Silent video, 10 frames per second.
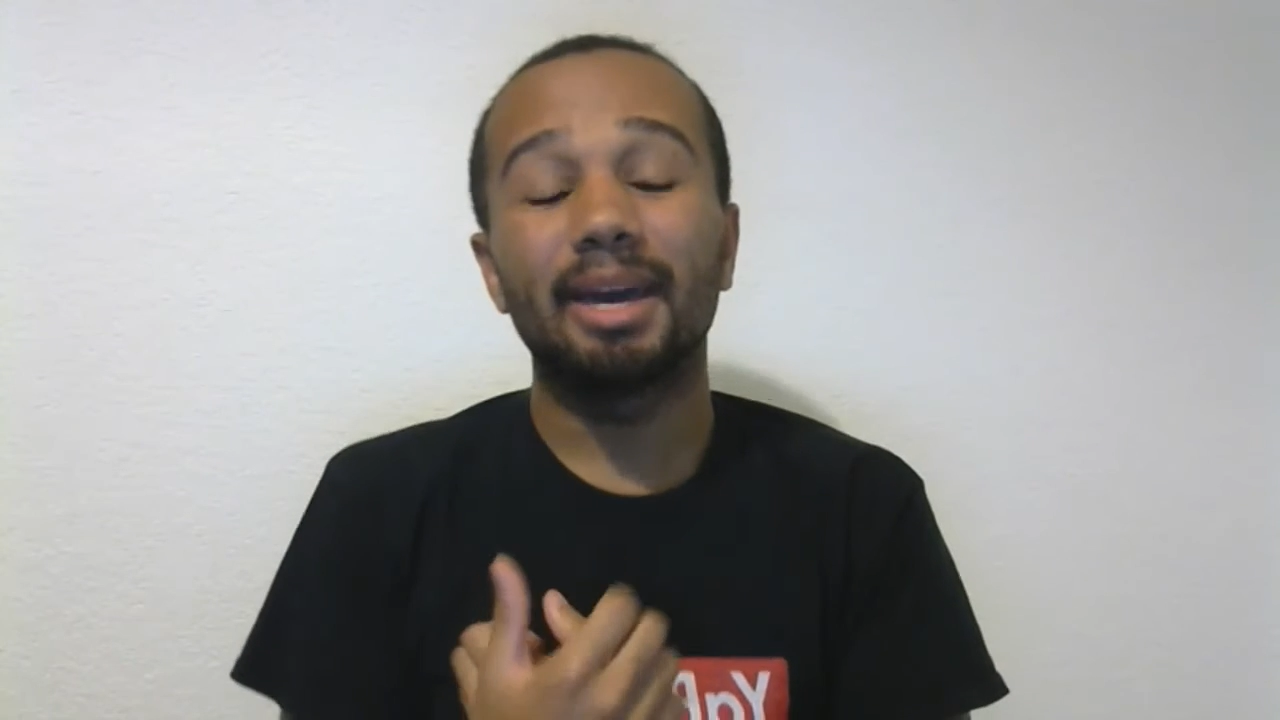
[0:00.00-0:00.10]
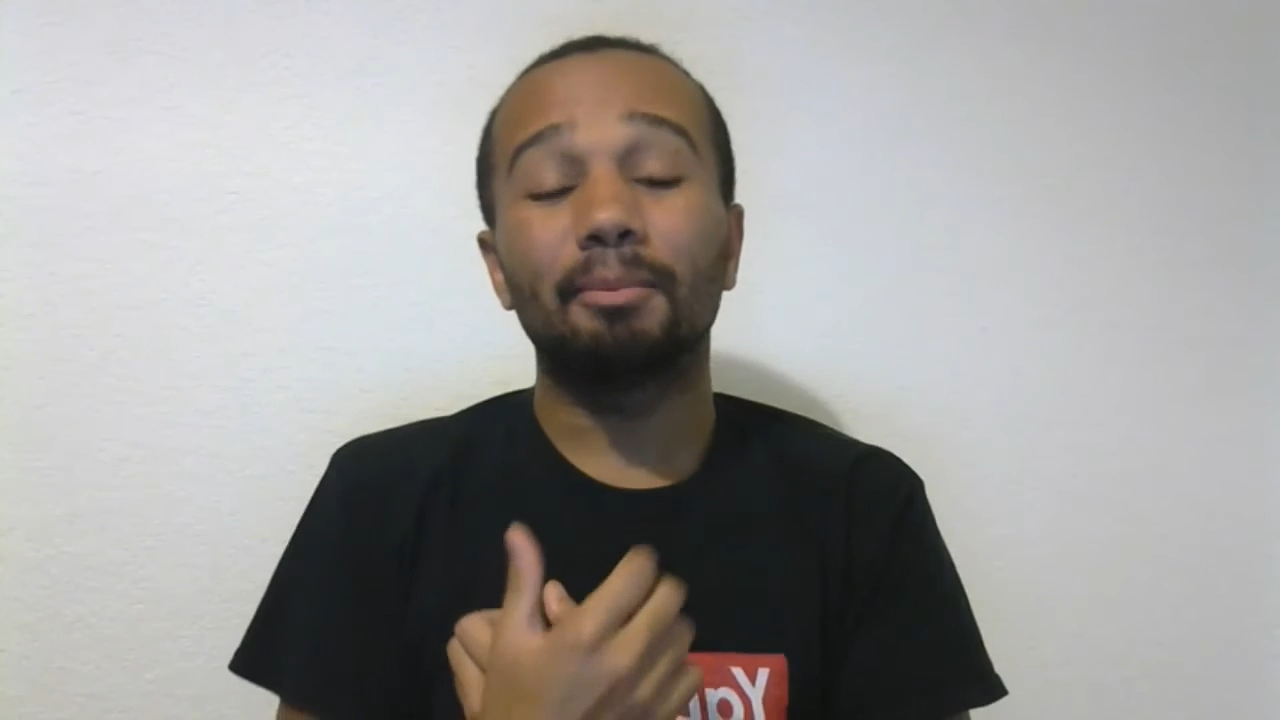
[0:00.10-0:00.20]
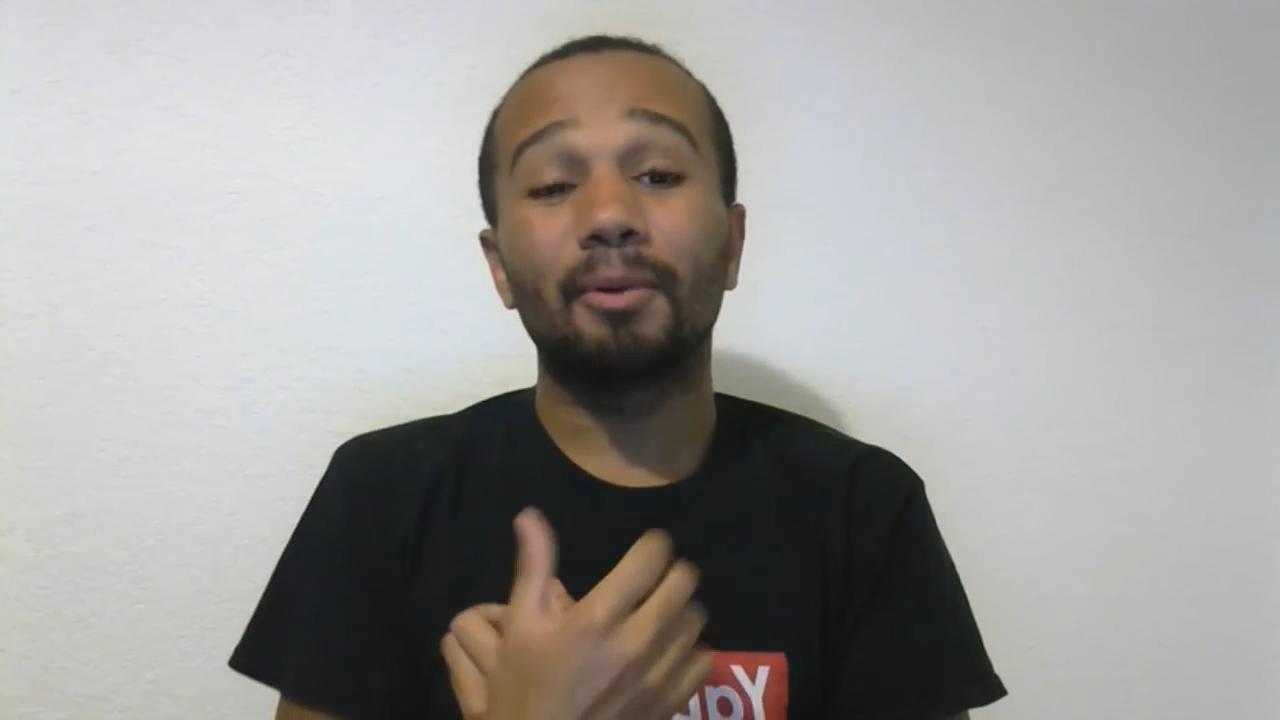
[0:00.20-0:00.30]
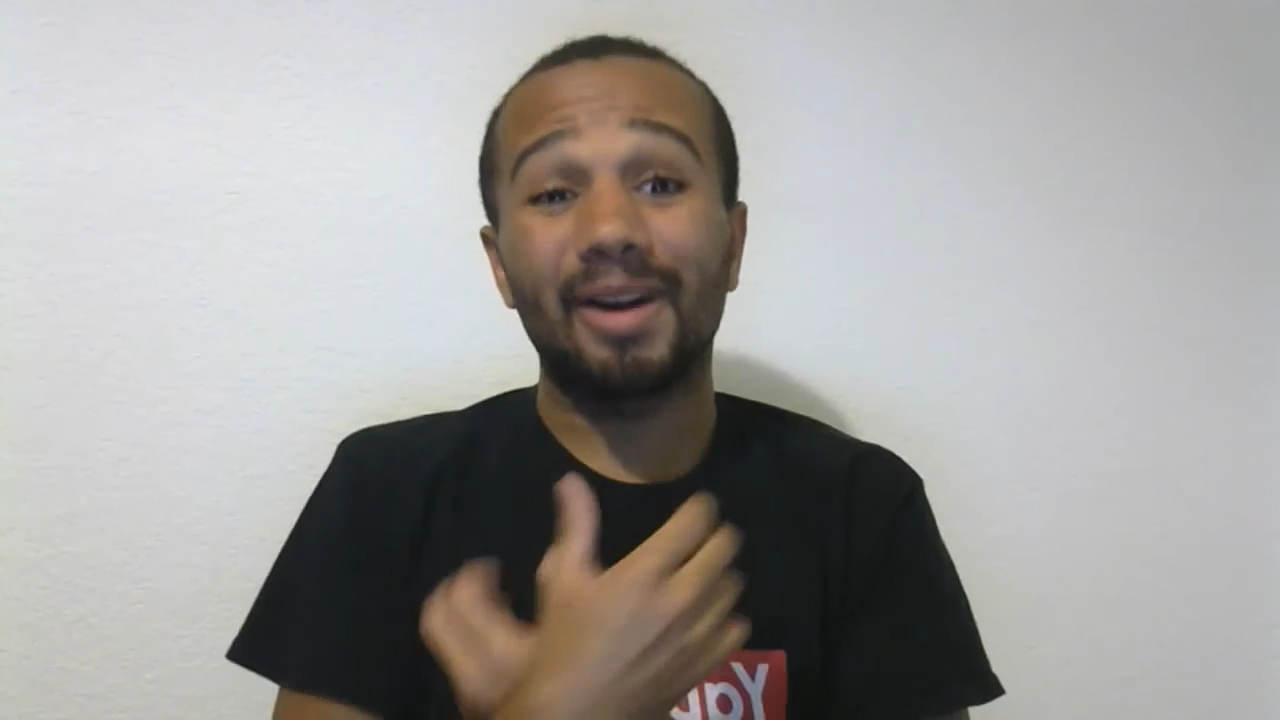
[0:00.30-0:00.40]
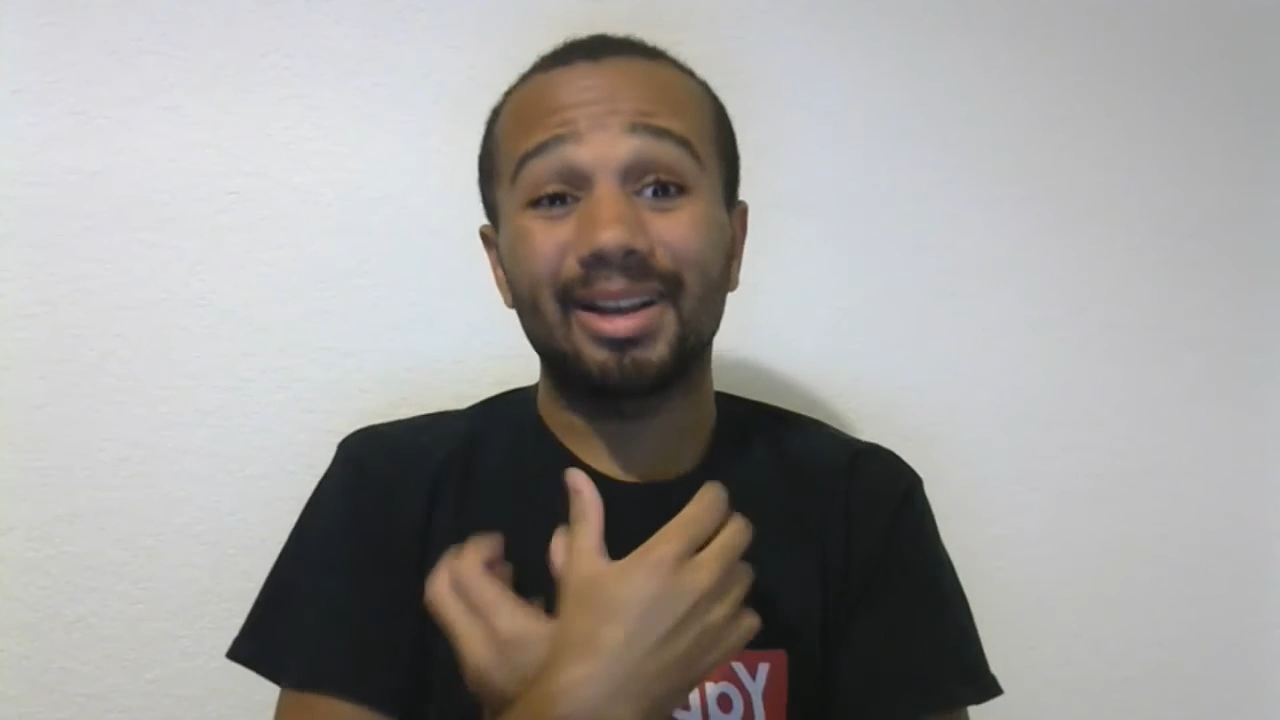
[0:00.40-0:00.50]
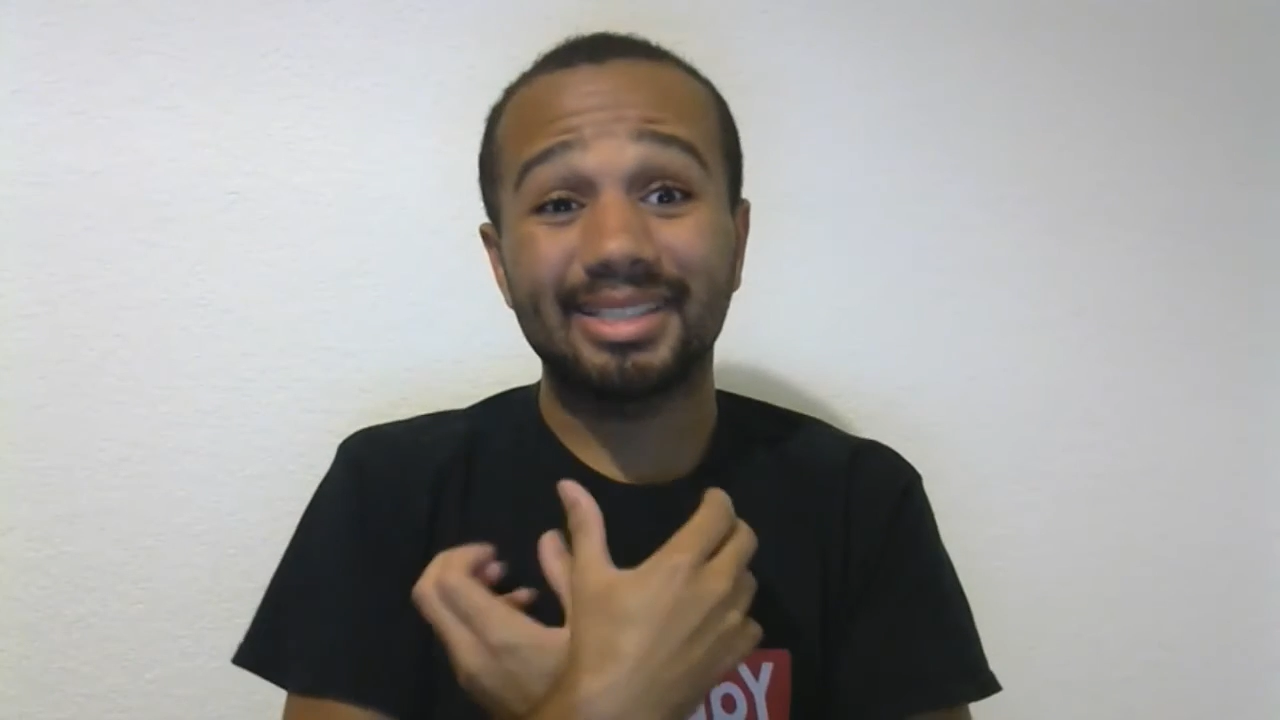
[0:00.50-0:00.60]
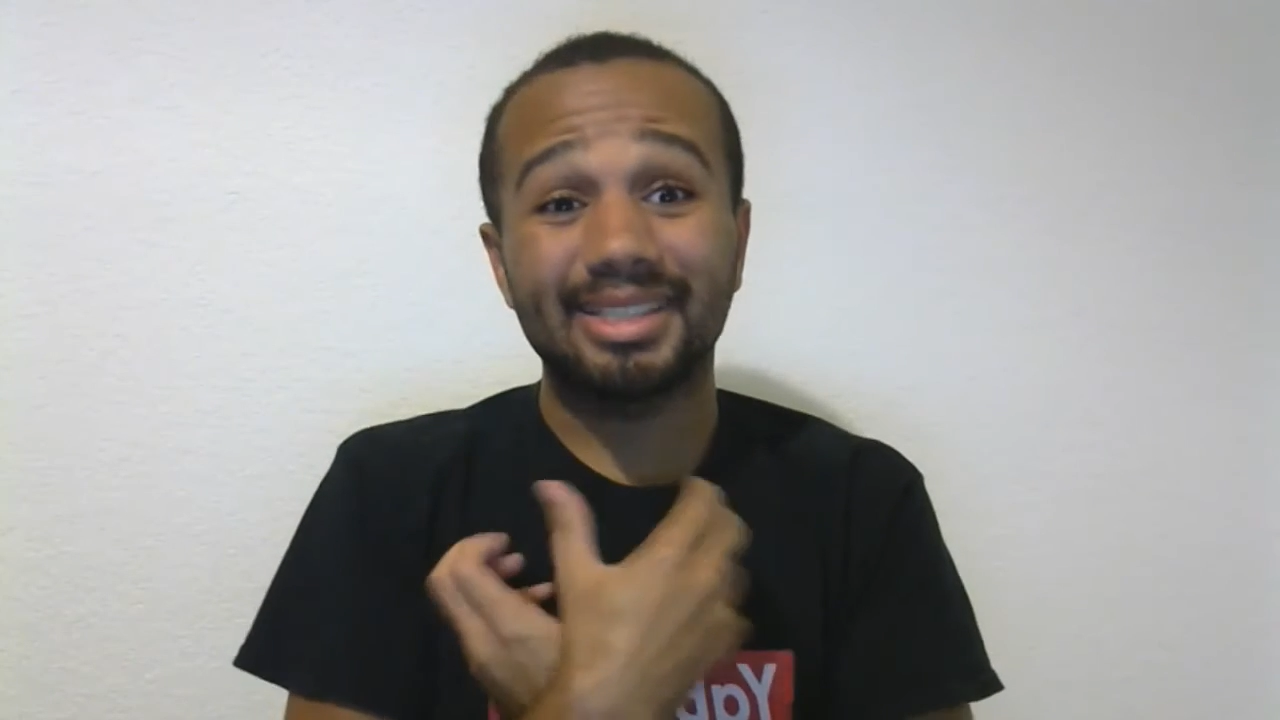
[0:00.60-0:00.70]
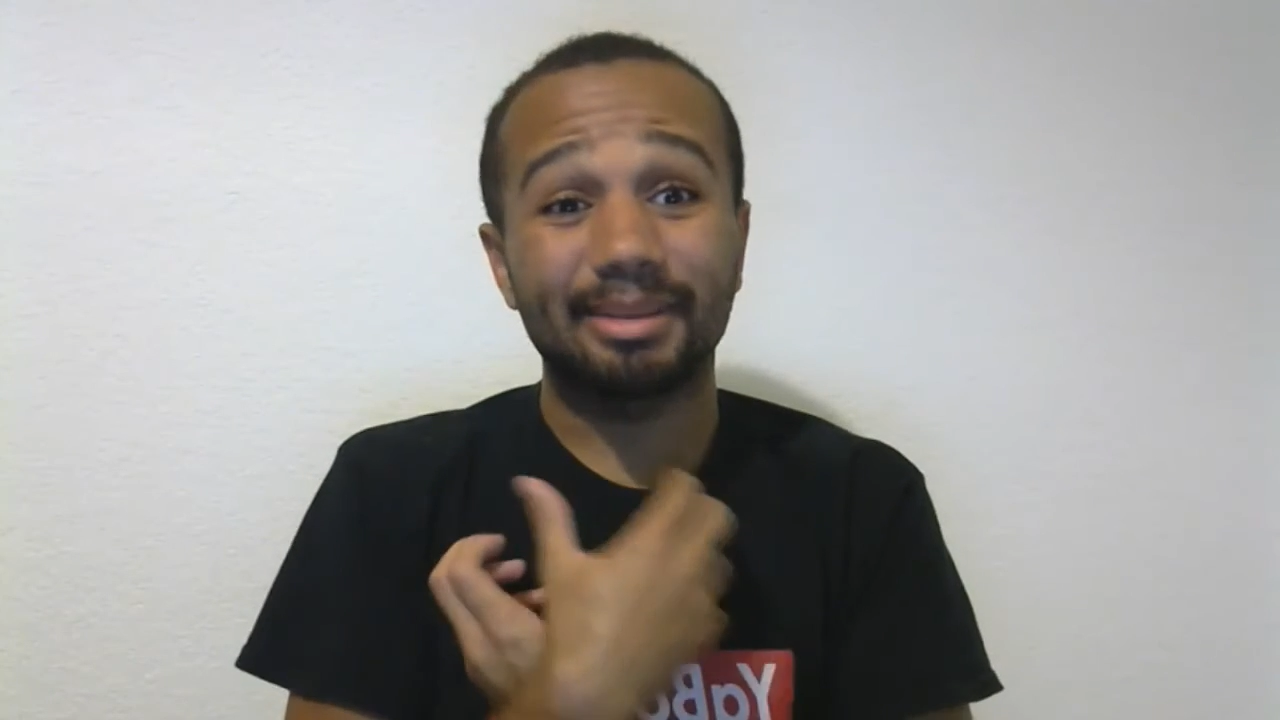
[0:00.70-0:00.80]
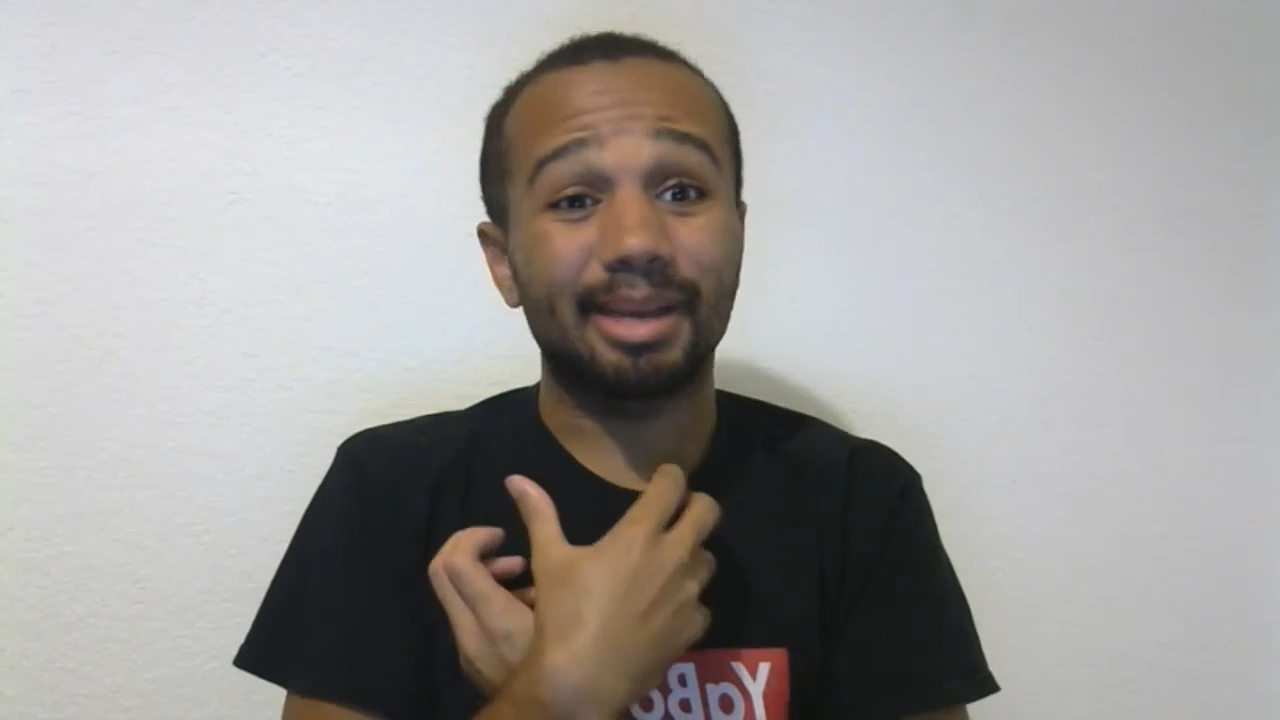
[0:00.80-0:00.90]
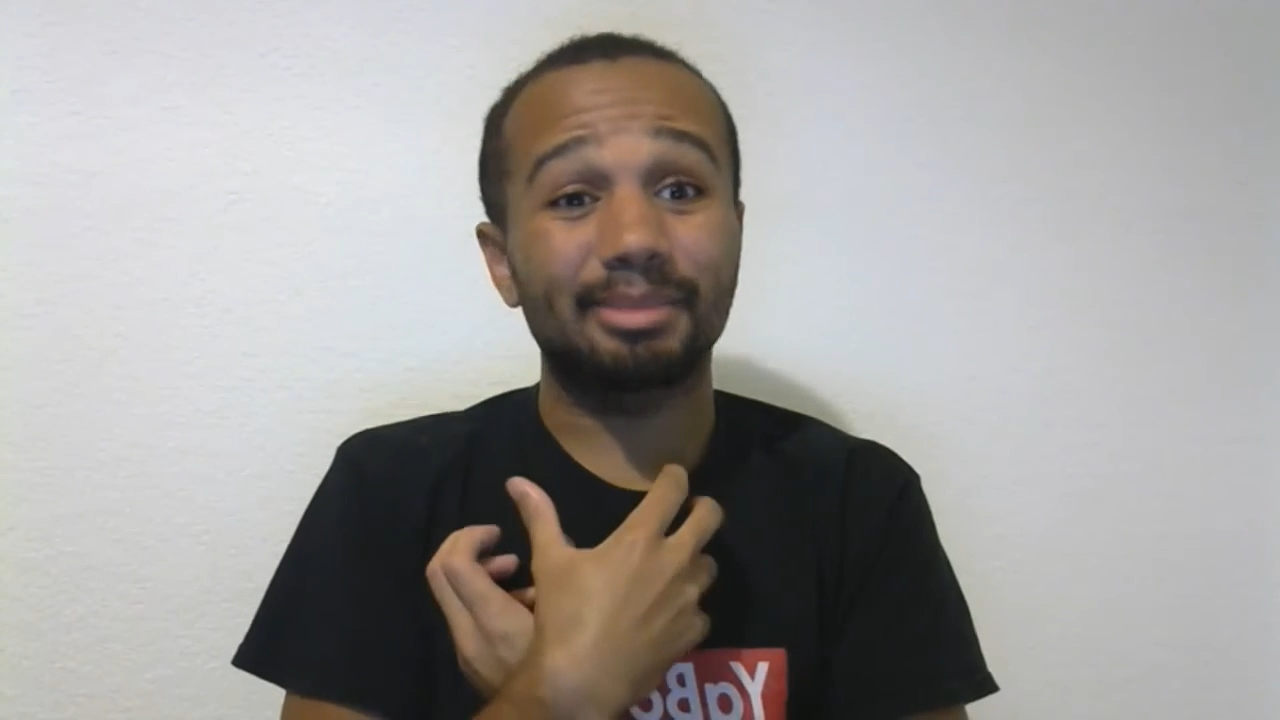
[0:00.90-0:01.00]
while at the same time